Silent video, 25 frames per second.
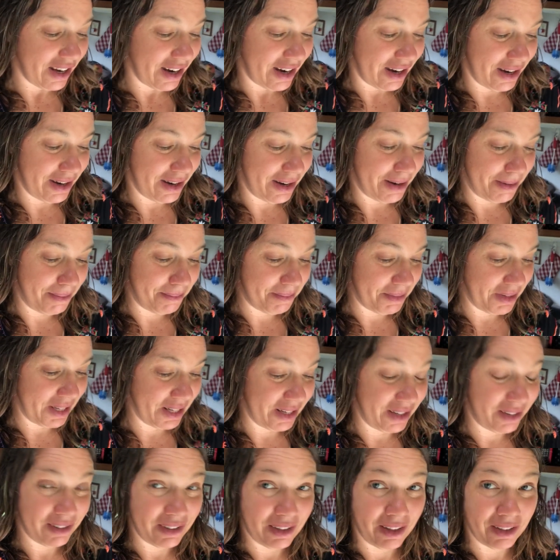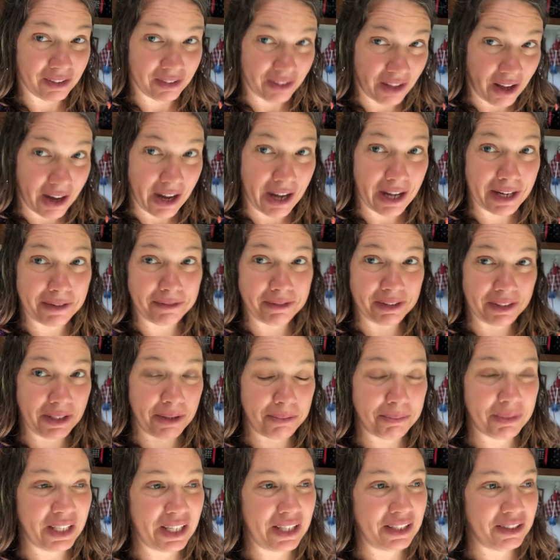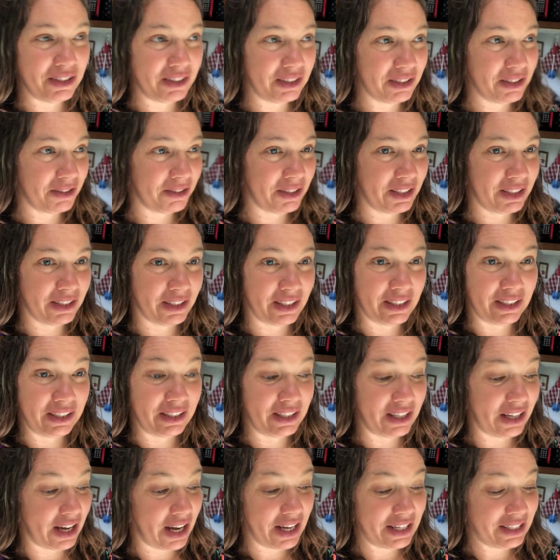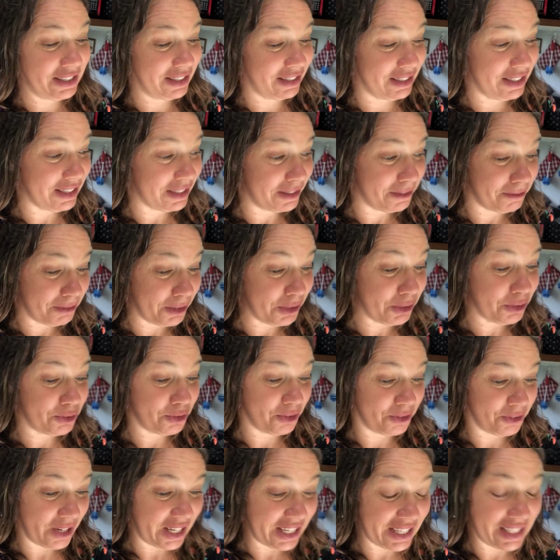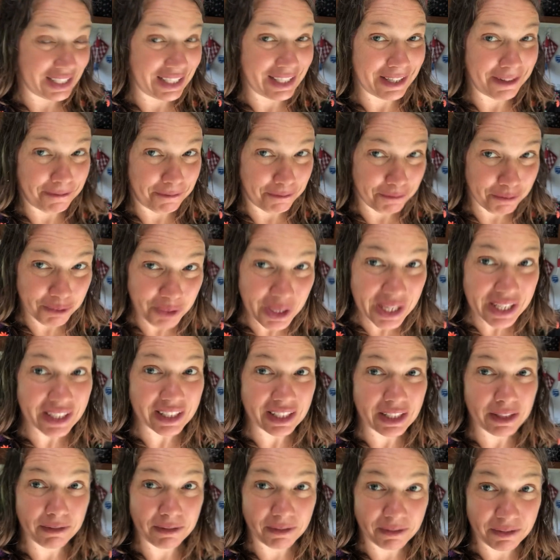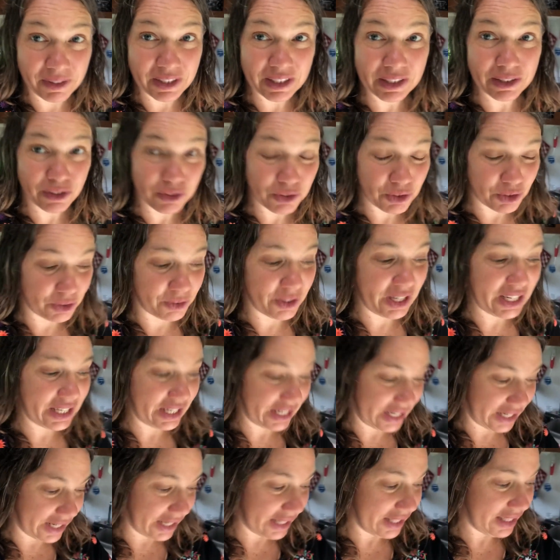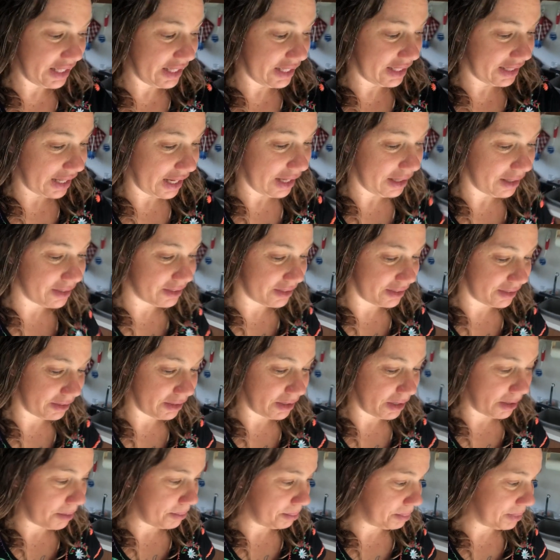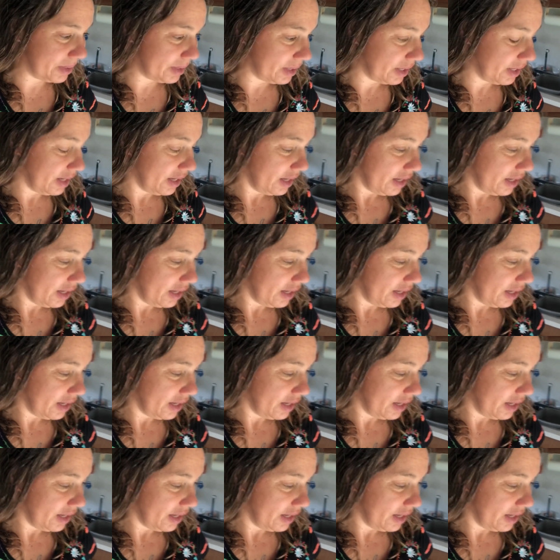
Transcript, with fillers: Um, and a lot of elimination going on. And I tell you, it feels great. It really feels great. And I think that also helps.